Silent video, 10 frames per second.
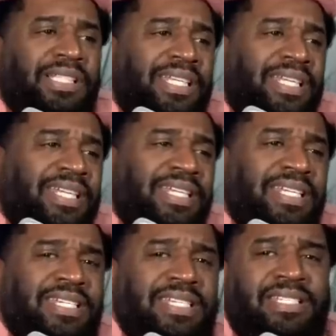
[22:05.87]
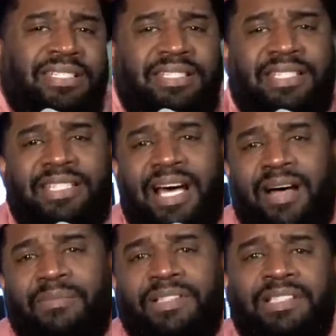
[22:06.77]
Please
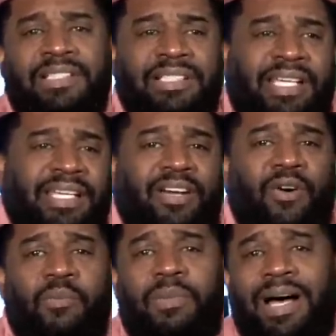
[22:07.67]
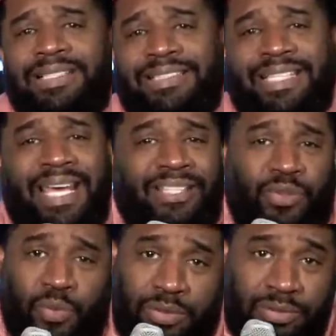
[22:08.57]
stop looking on my
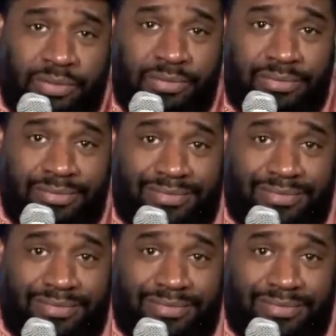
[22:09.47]
schedule,